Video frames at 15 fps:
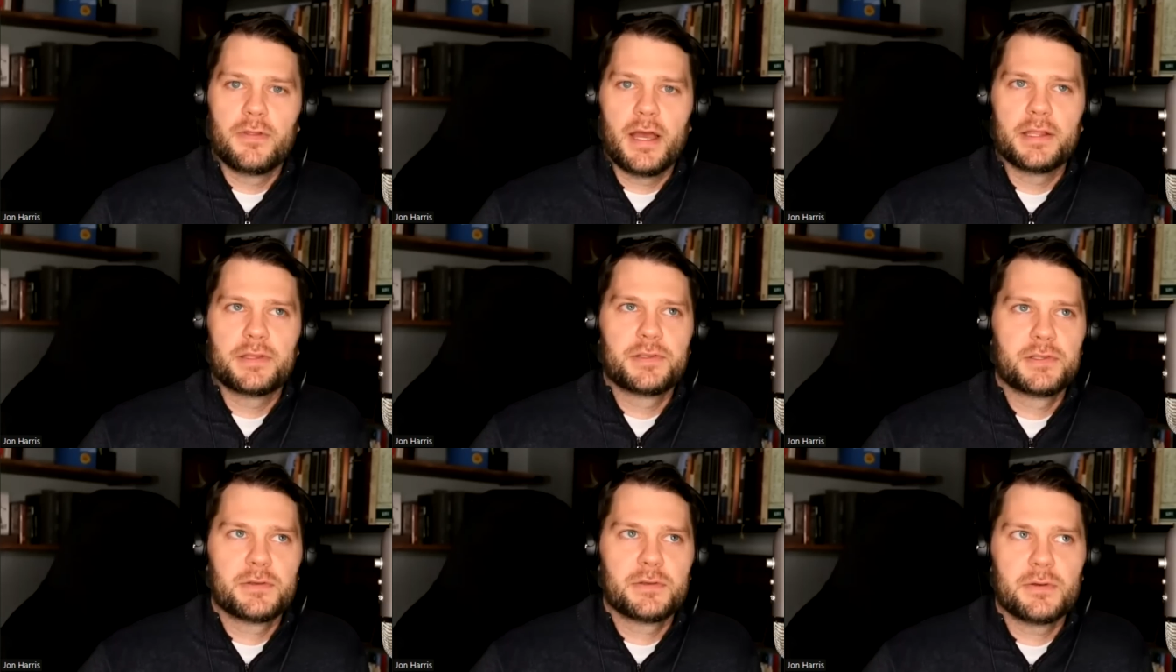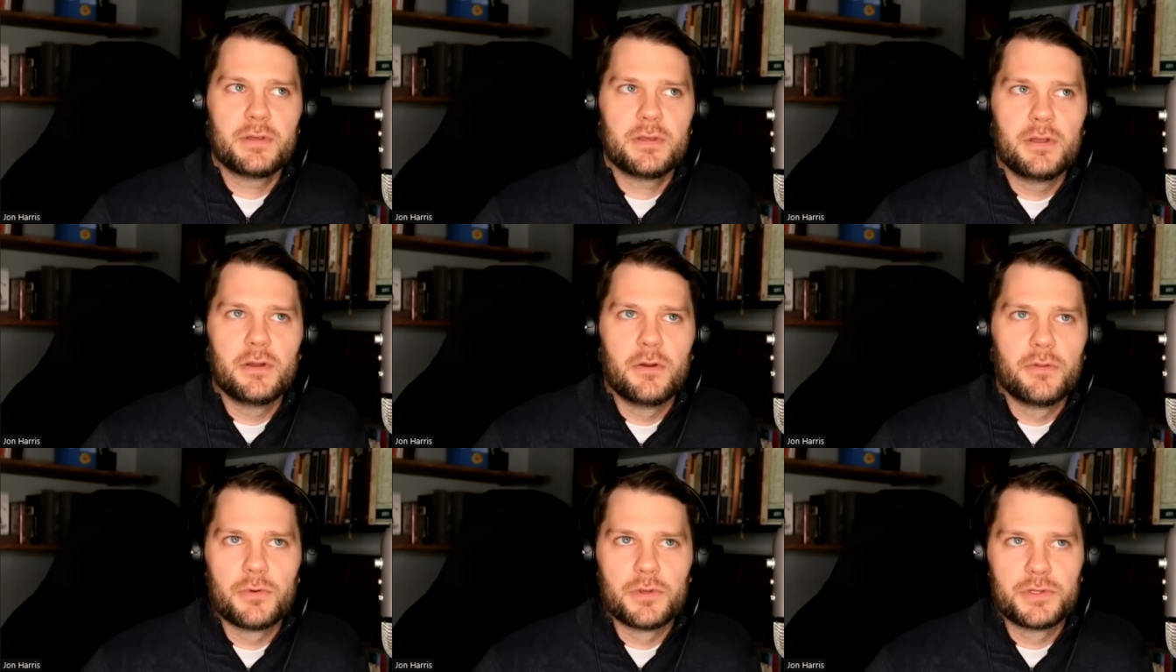That's, you know,
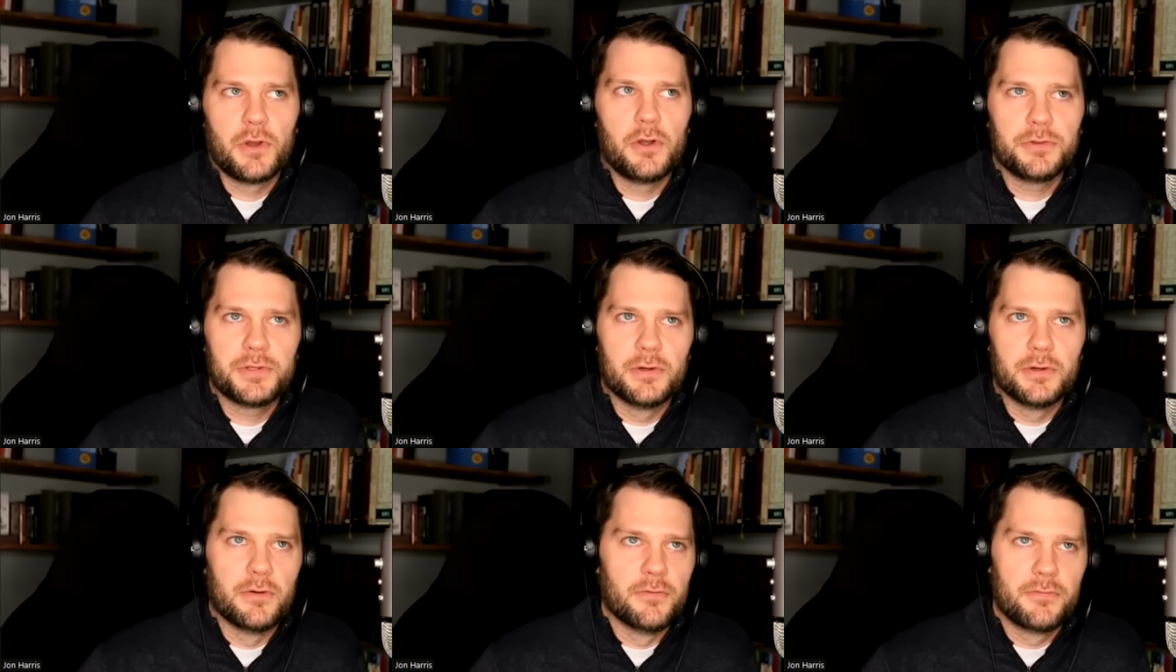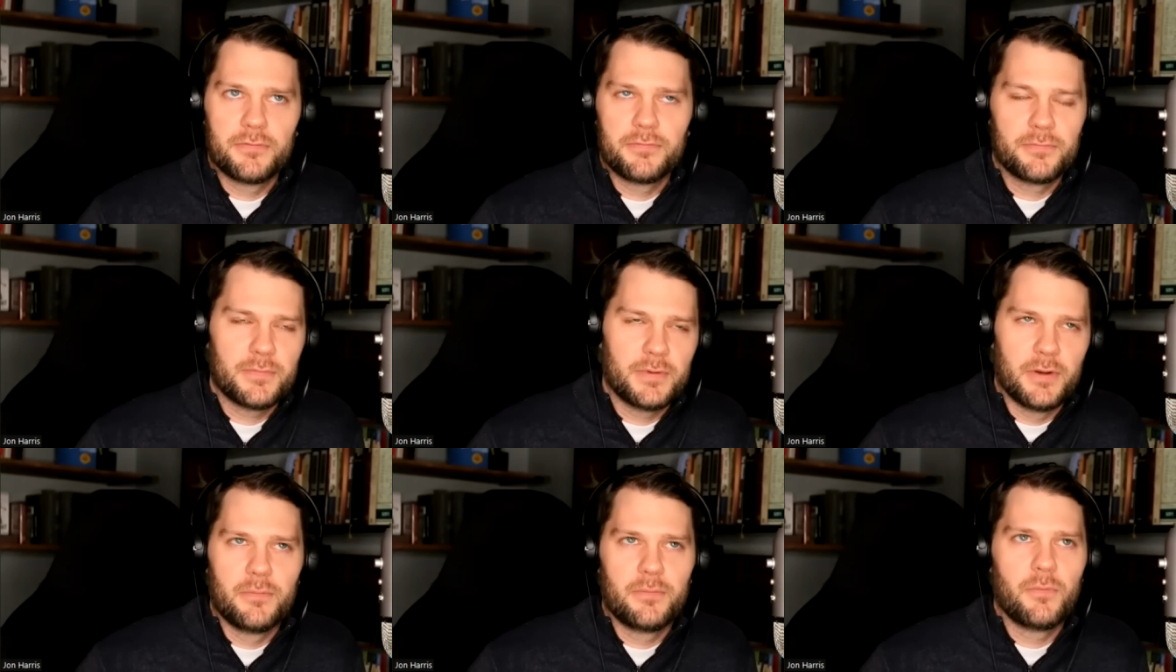the result of
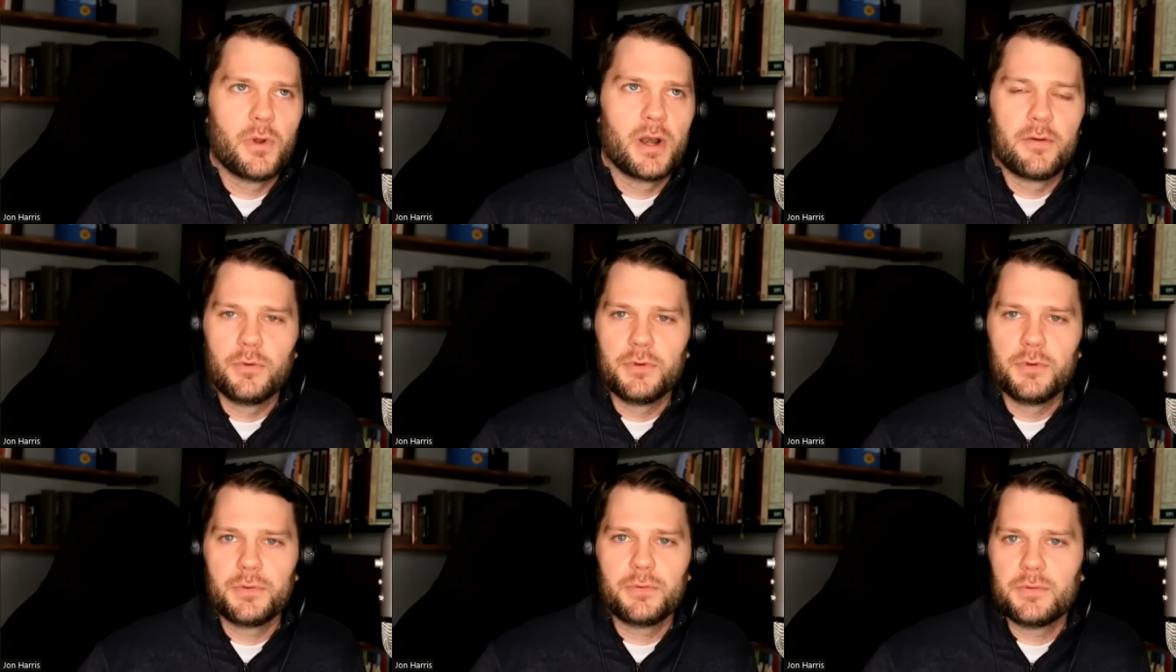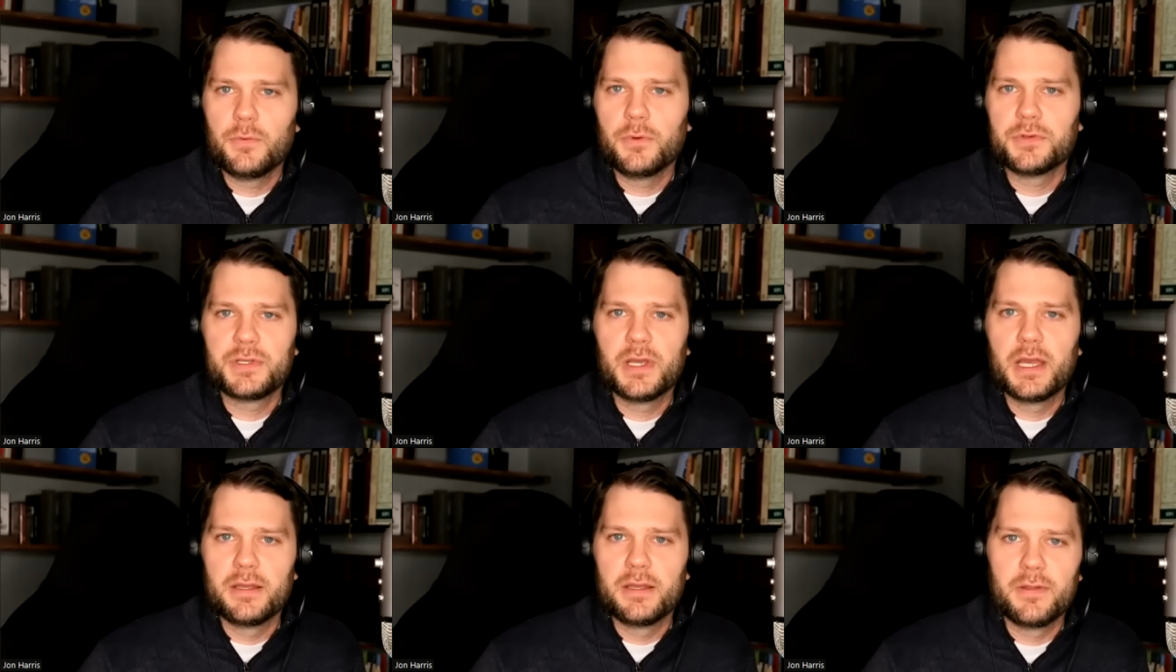you know whatever we'll, we'll
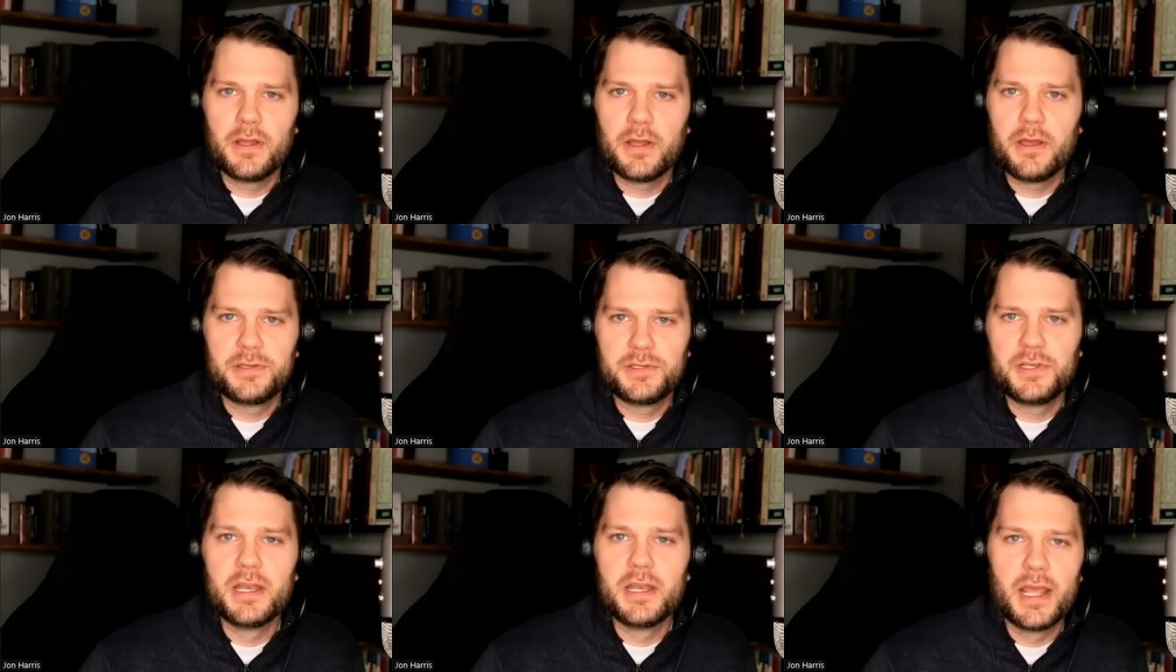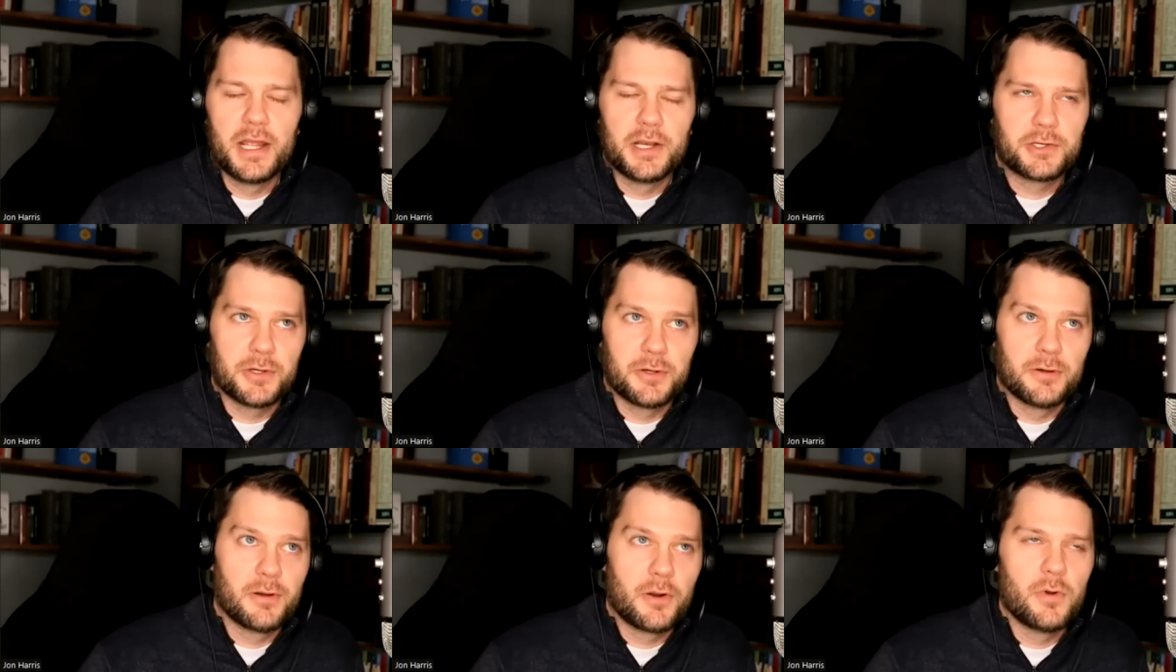say a sin
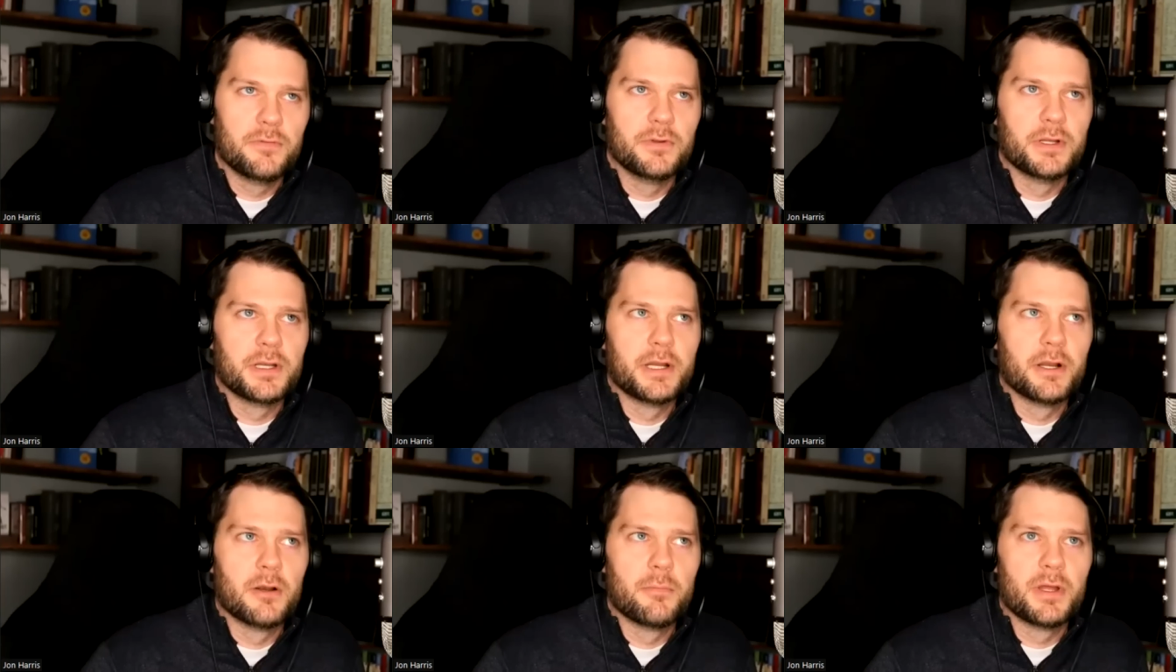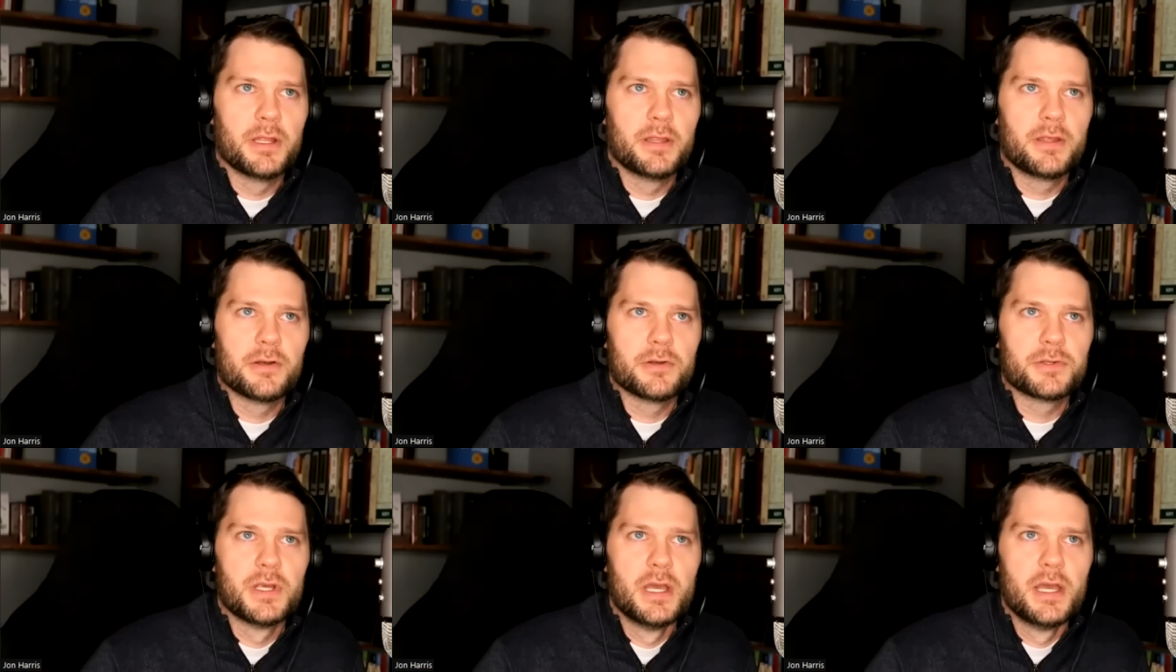nature equivalent here but
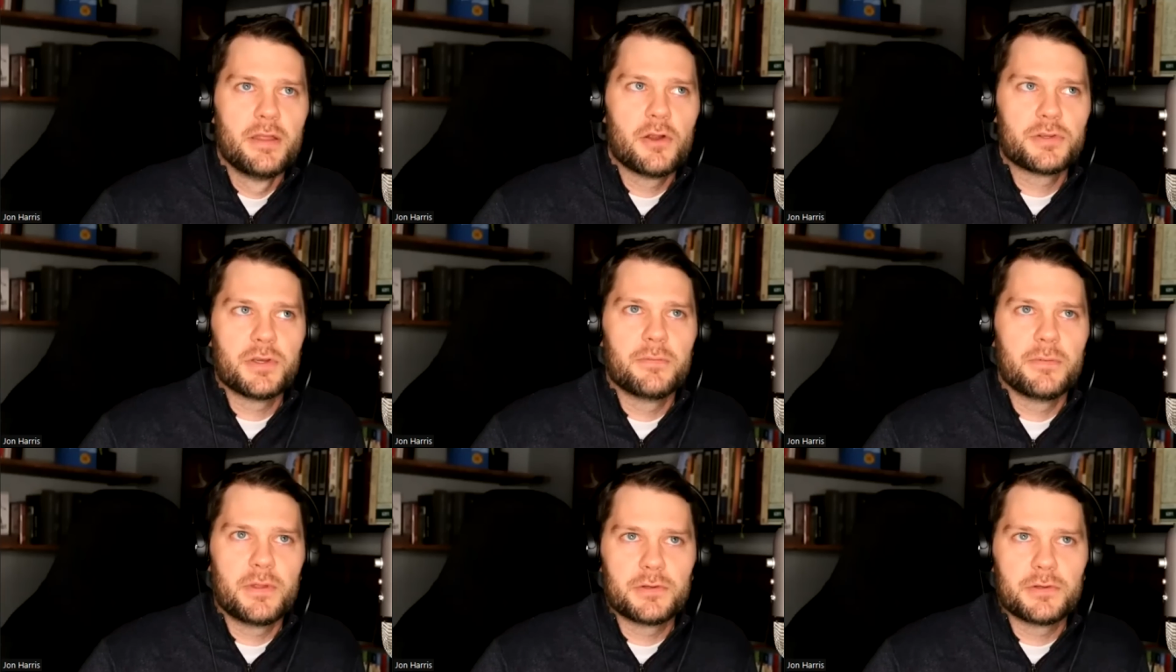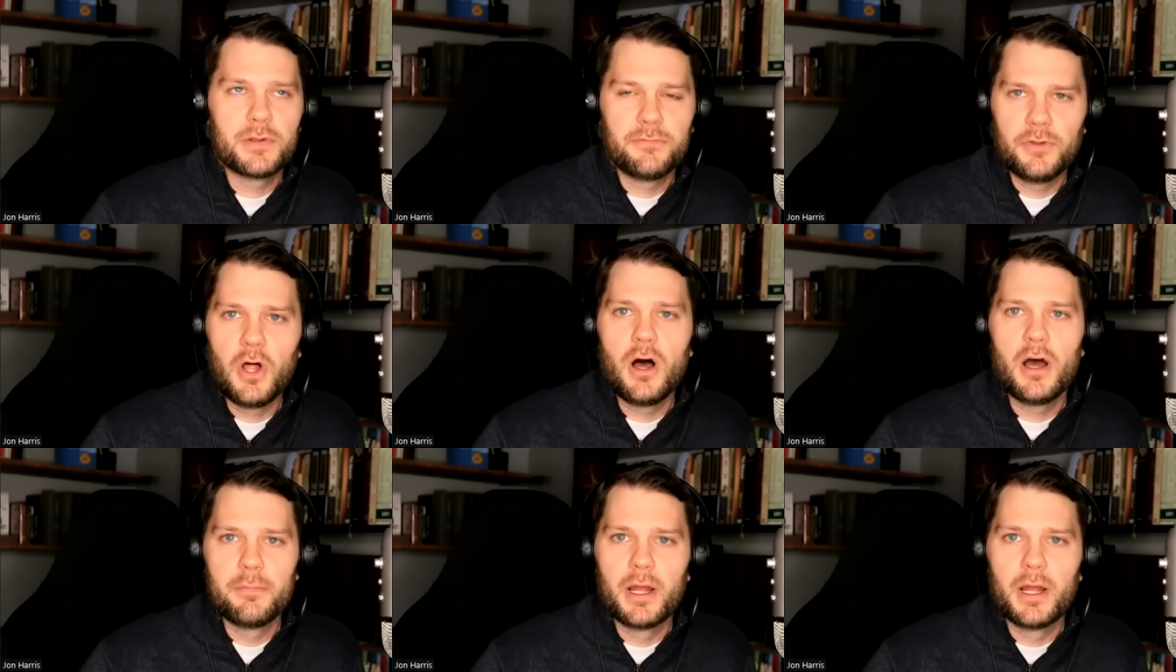there's there's a there's a
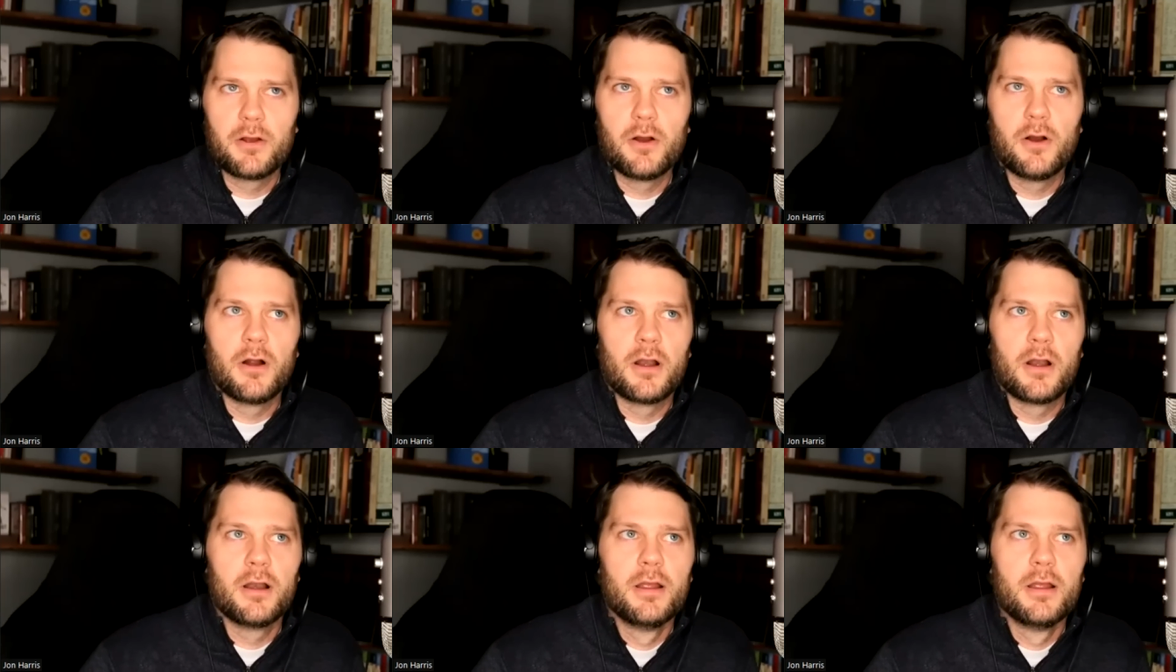flaw in my car